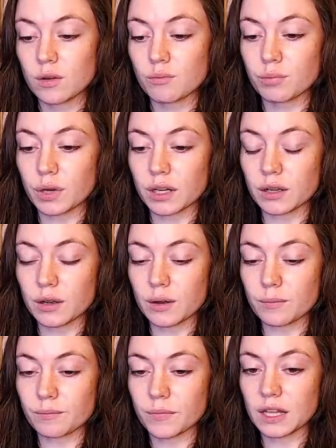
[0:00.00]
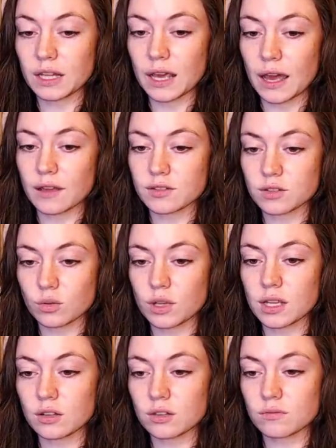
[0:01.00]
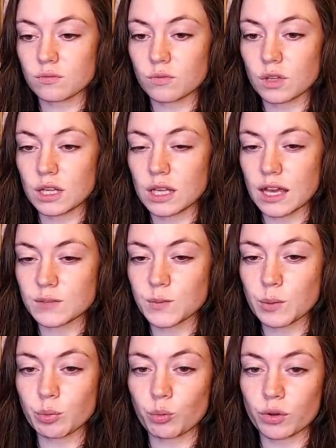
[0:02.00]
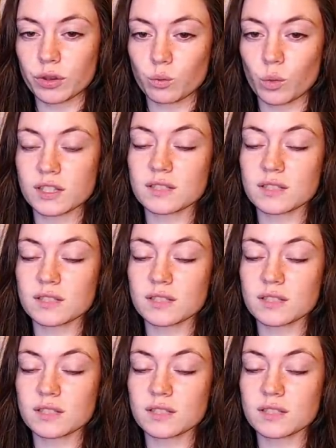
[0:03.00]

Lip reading: But, yeah, so he can geass people more than once,